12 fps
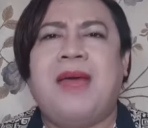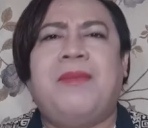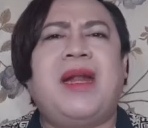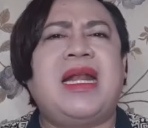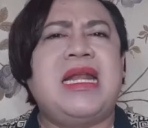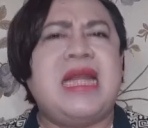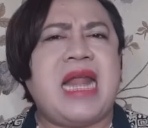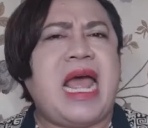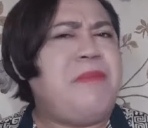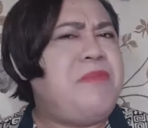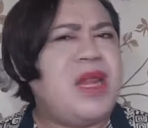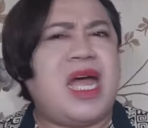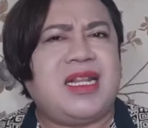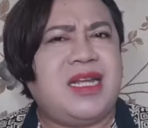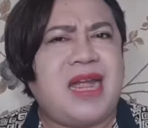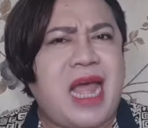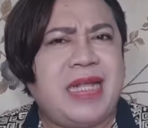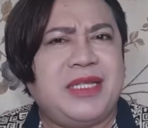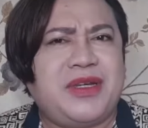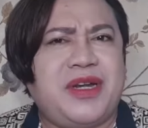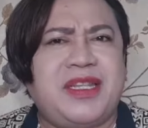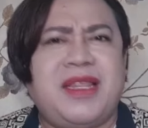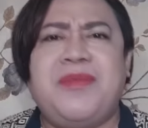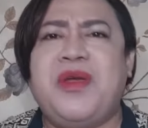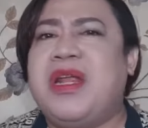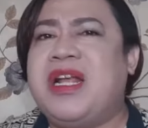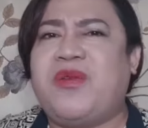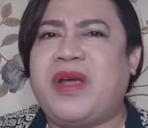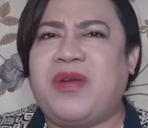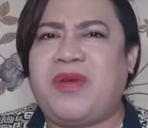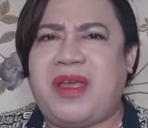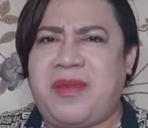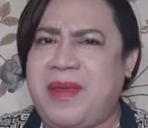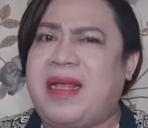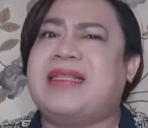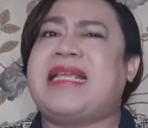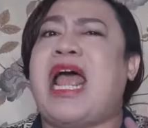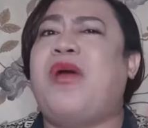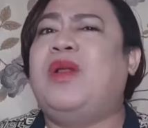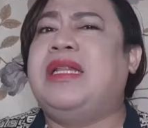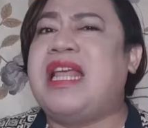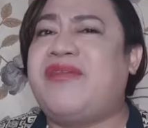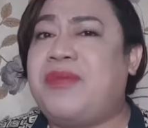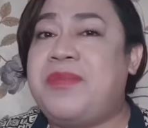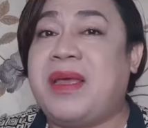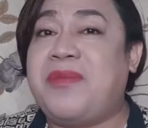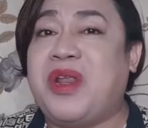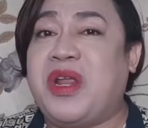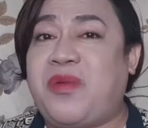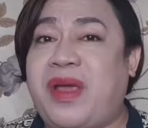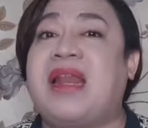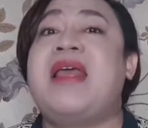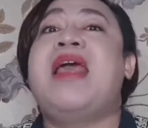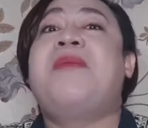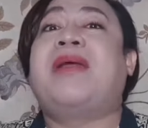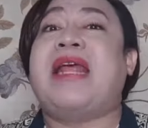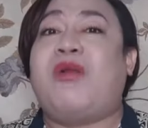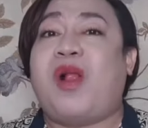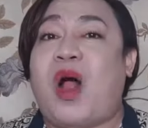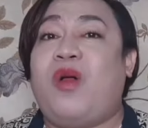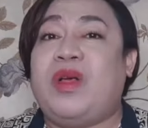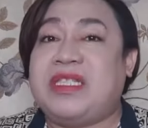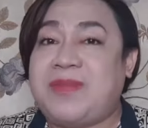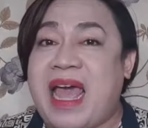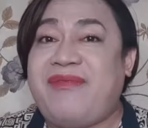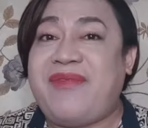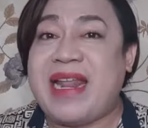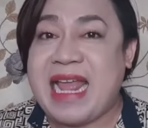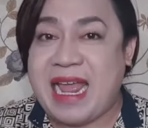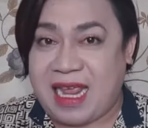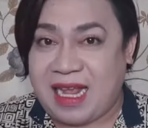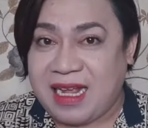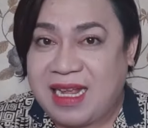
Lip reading: But I'm not gonna answer it the beauty queen way because I will never be a beauty queen, but I will always be a fanatic.